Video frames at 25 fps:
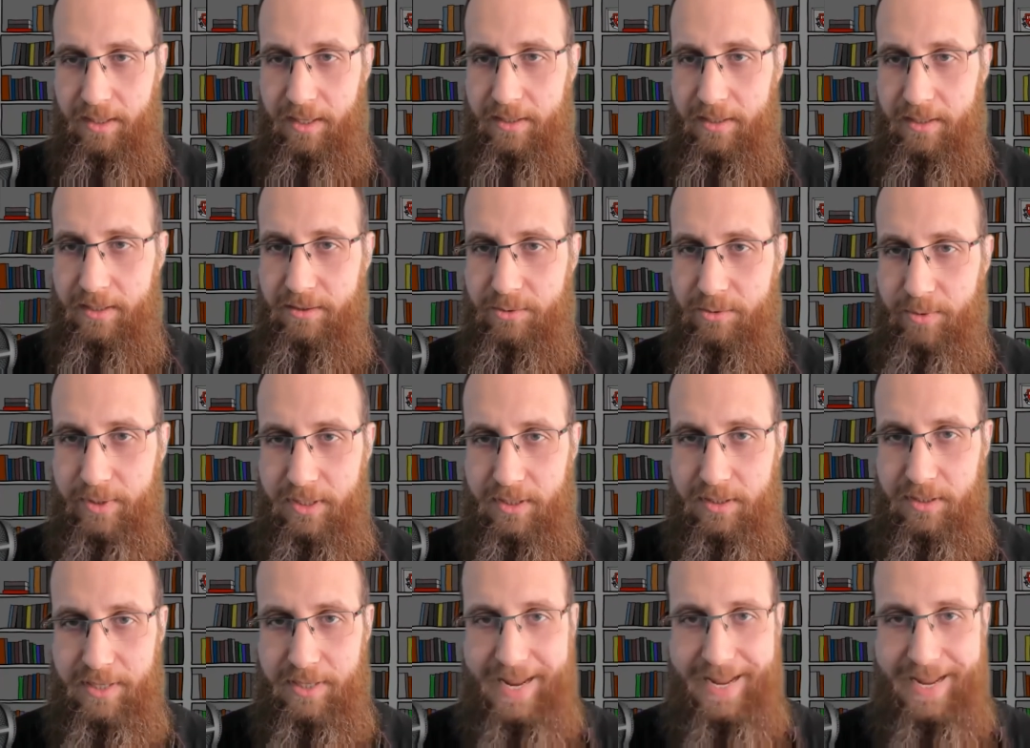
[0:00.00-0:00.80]
On
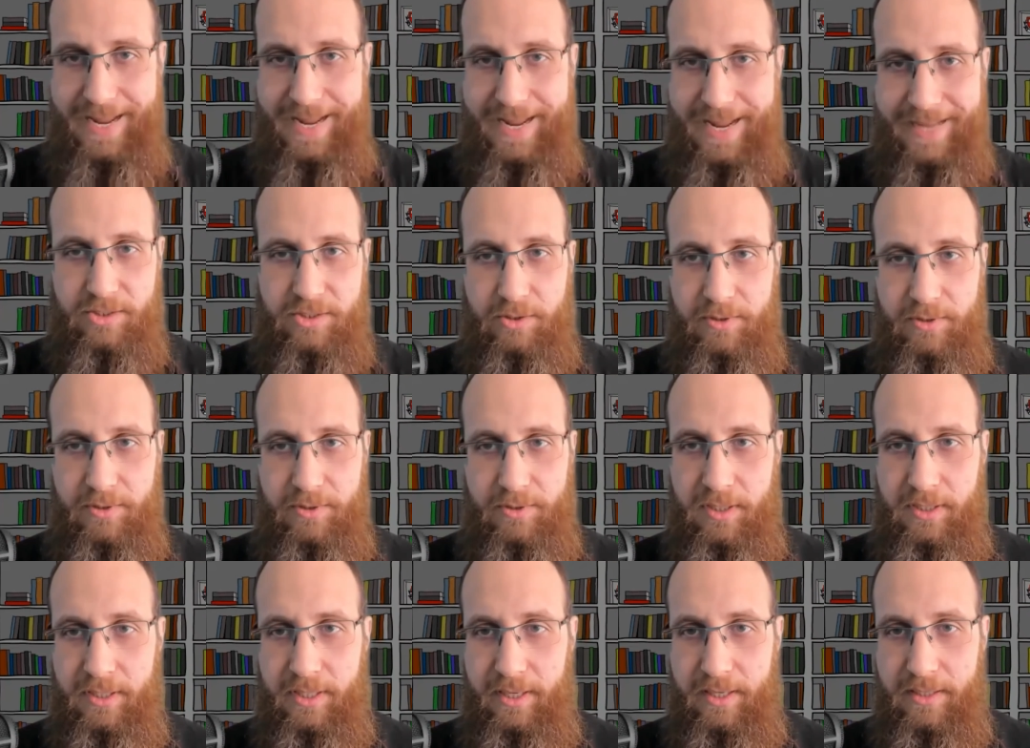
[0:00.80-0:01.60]
Twitter at
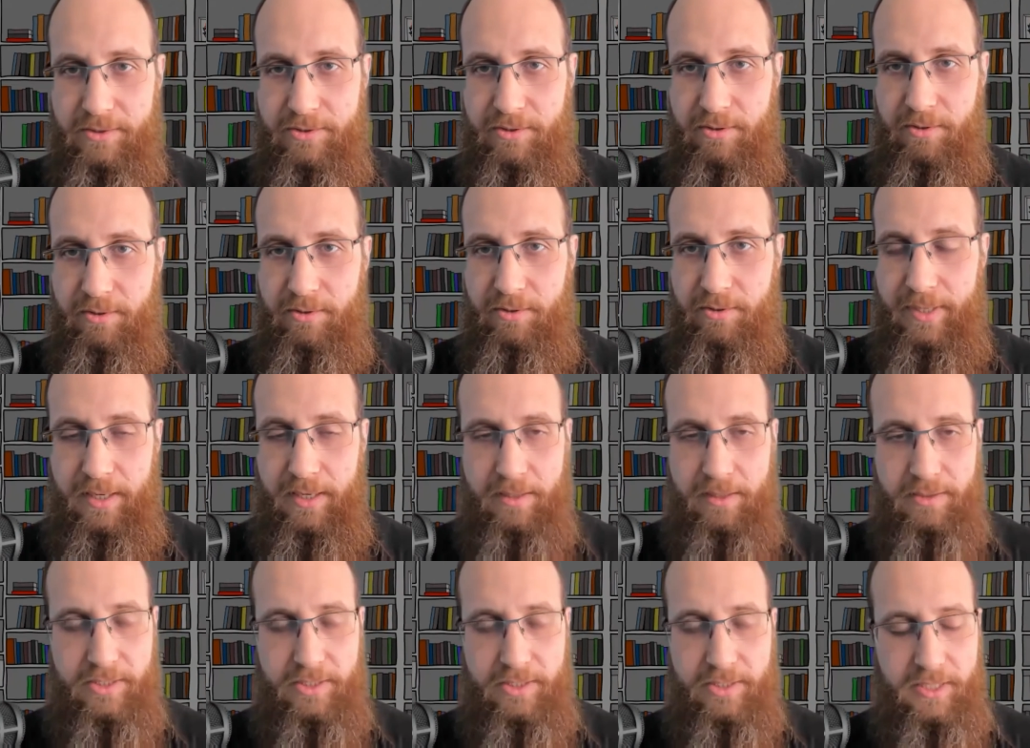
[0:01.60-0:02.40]
Sonarc, S O N A
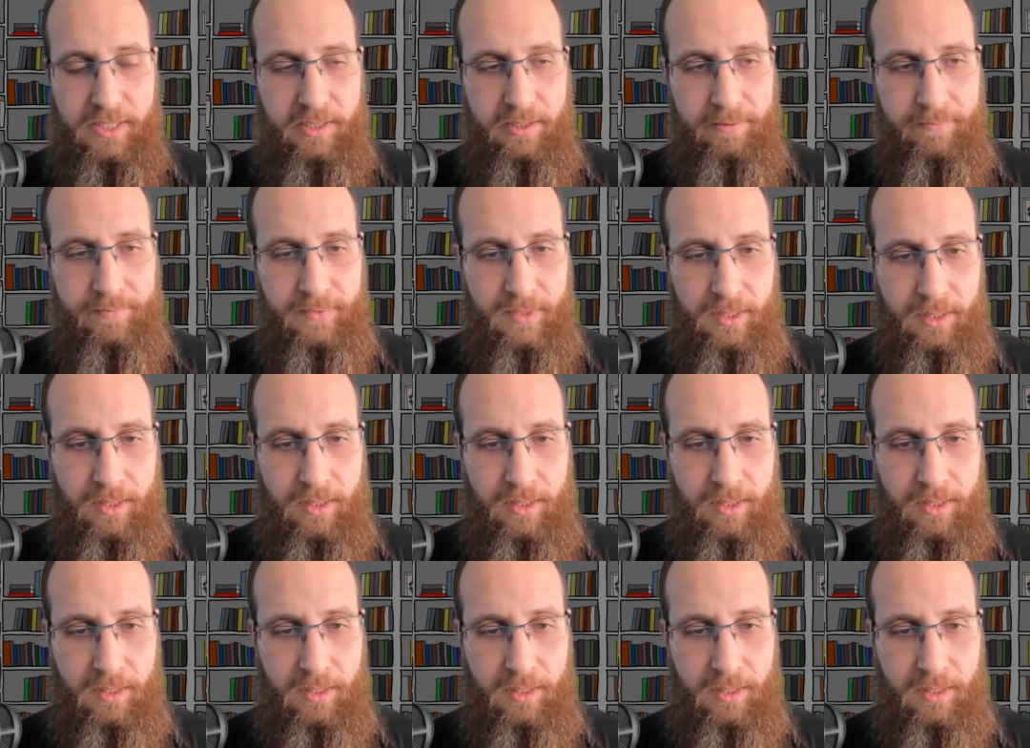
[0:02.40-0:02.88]
R C.